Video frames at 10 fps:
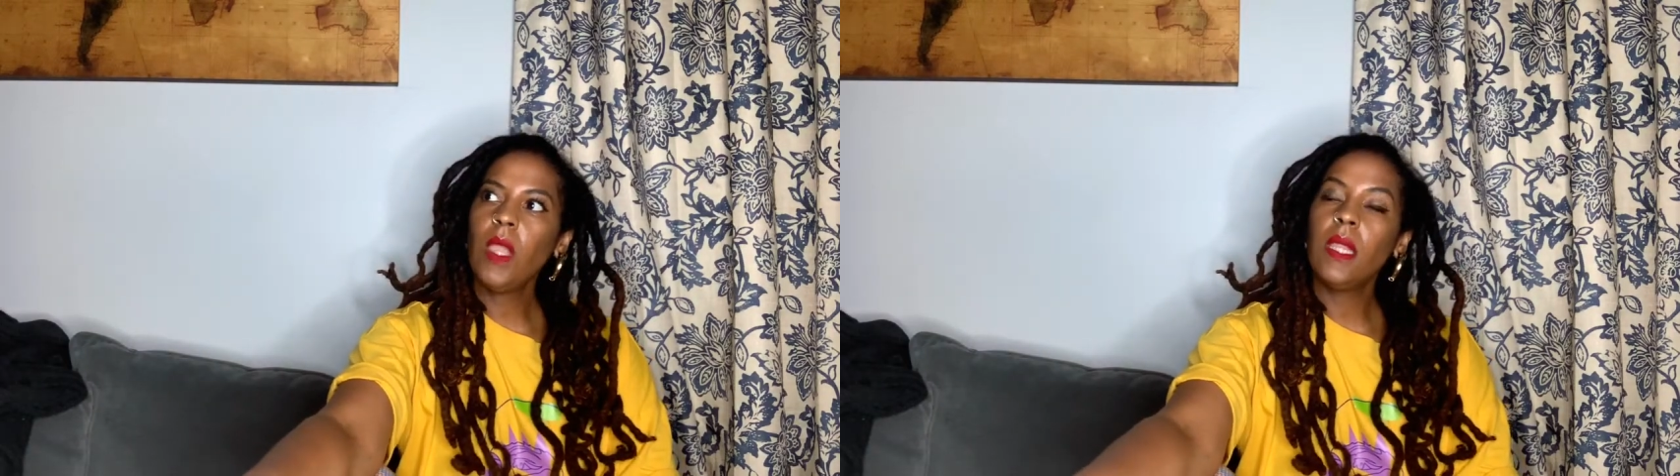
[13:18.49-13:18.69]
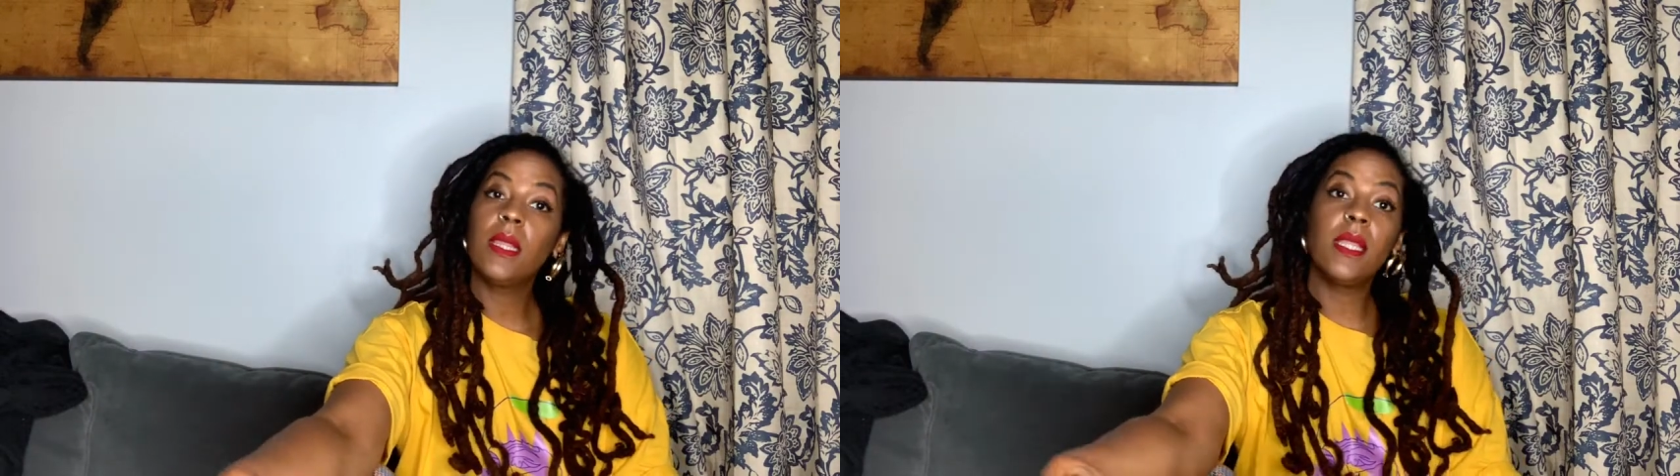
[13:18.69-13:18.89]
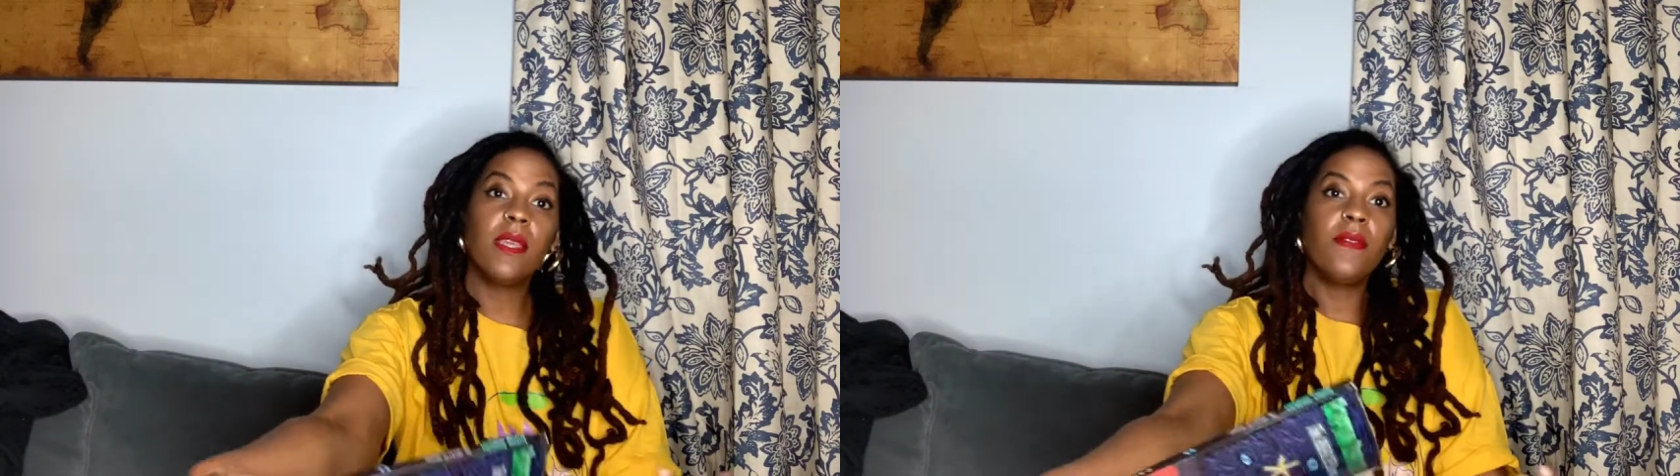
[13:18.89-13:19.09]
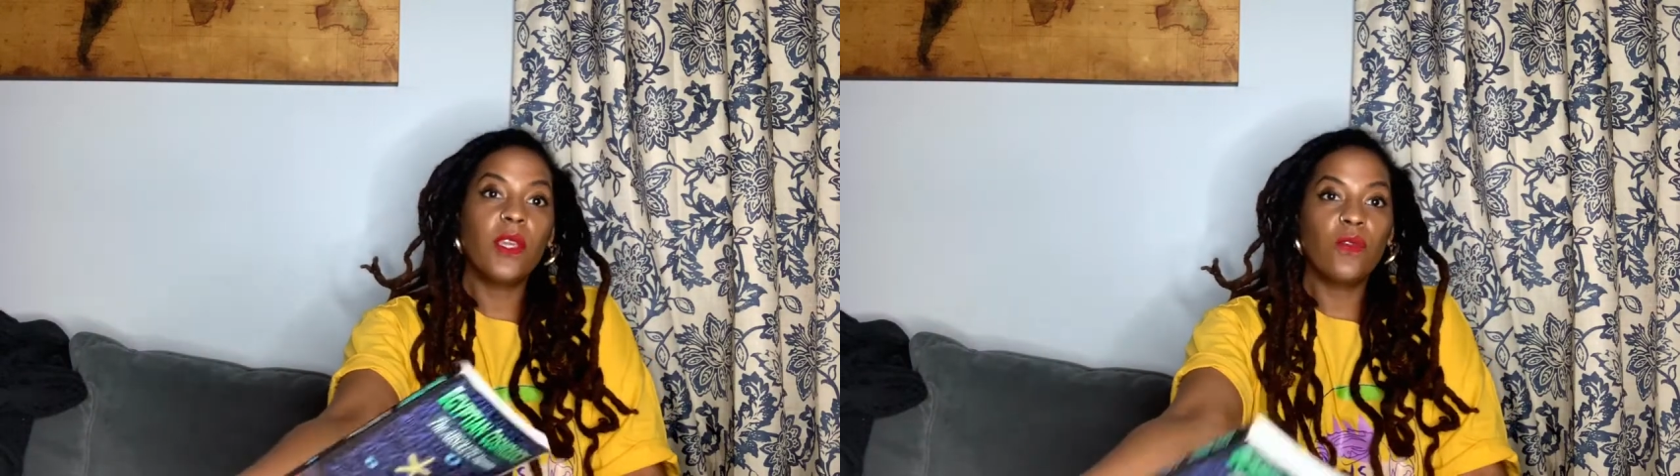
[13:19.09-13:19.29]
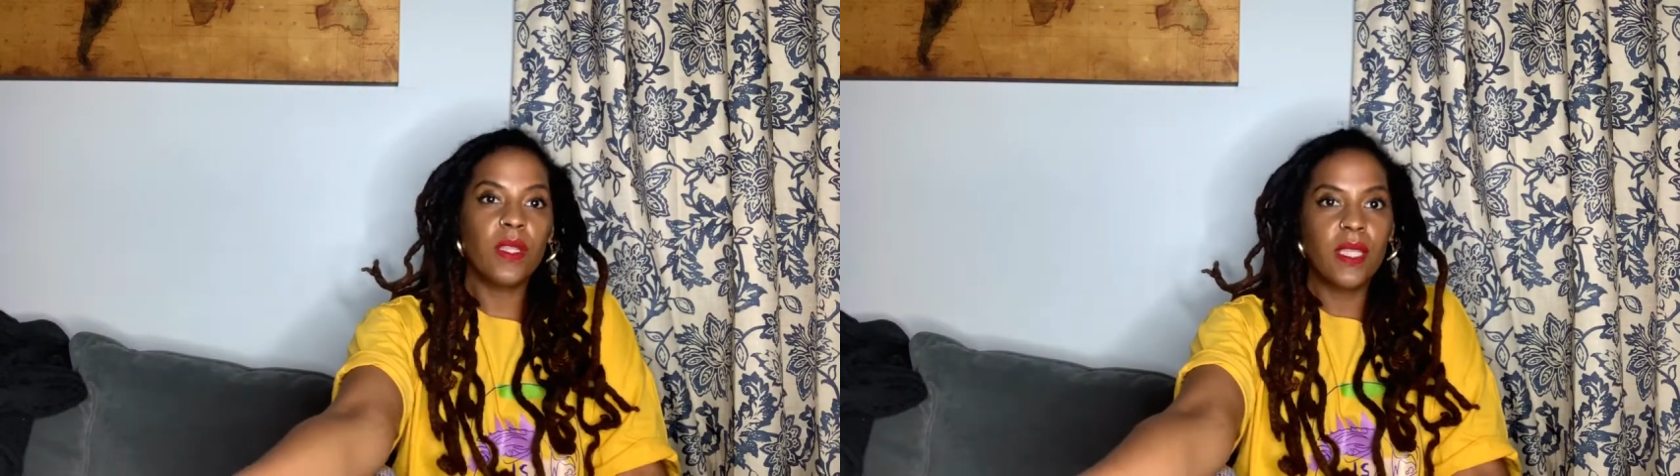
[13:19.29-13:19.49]

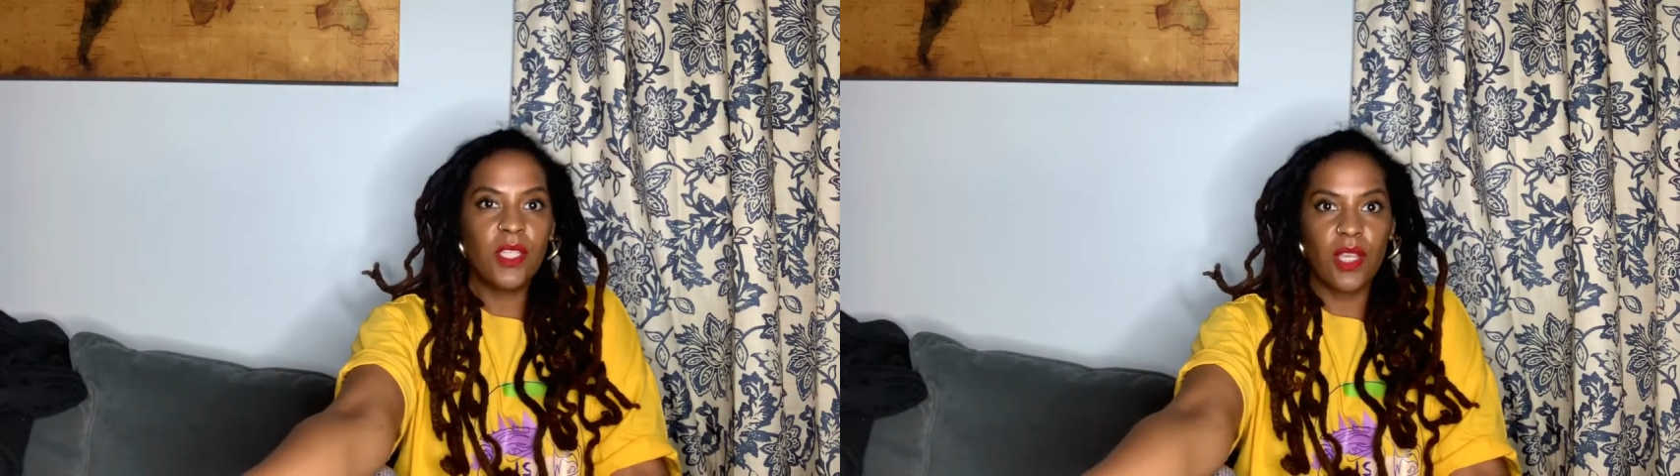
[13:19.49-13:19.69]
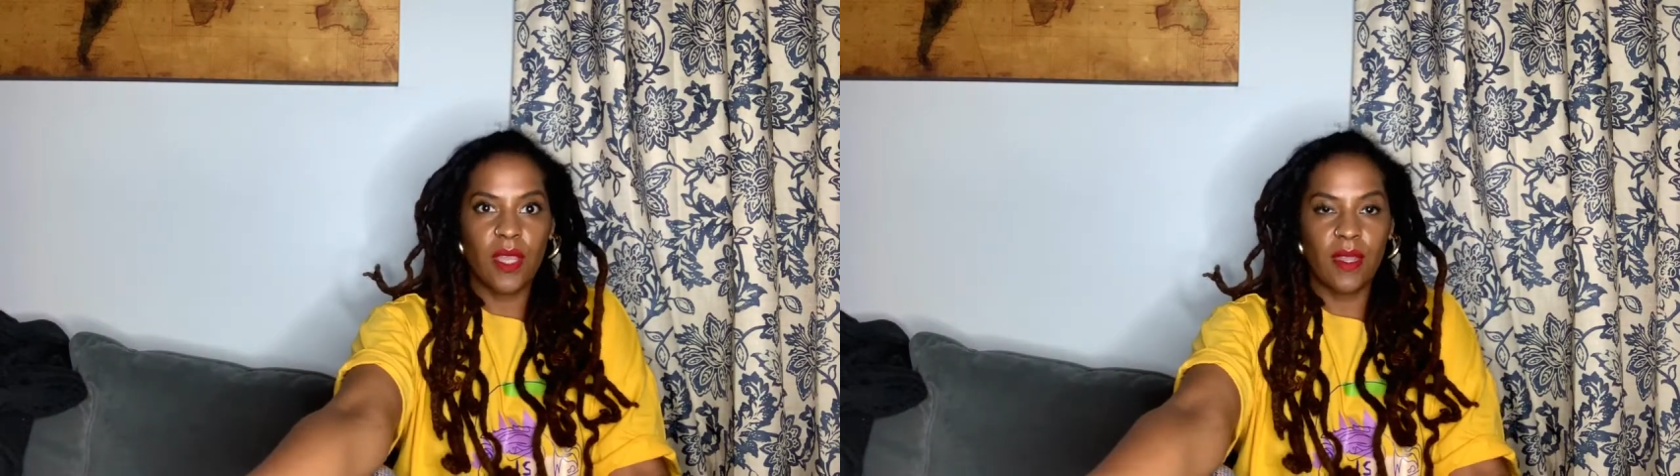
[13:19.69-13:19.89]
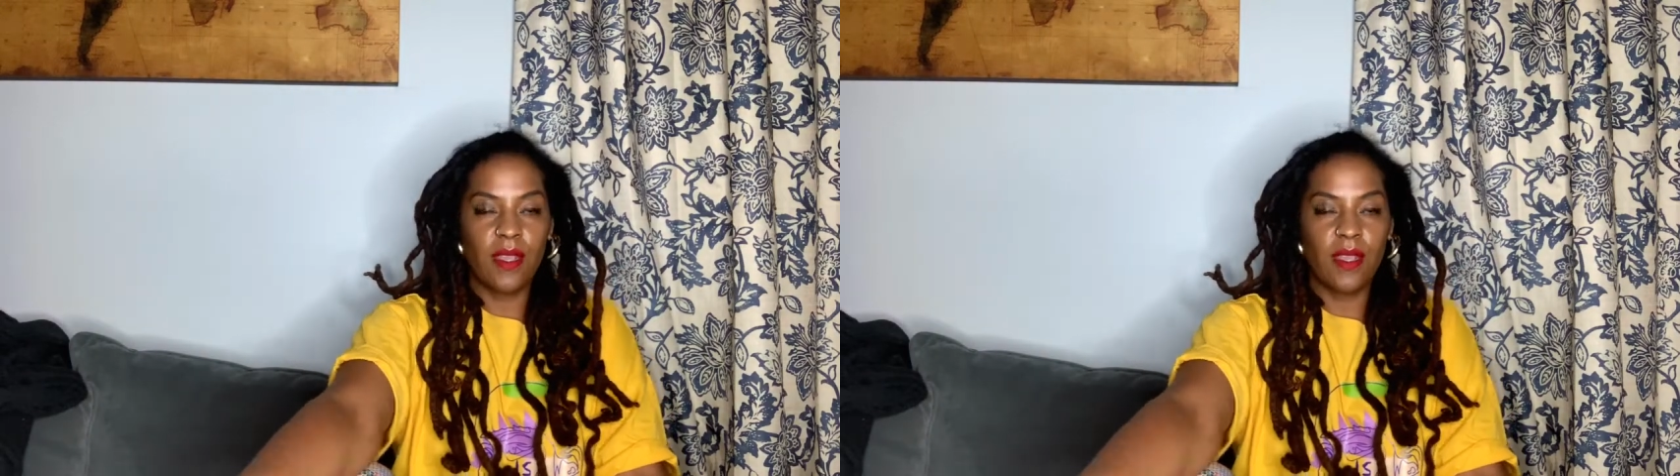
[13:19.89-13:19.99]
leaving religion.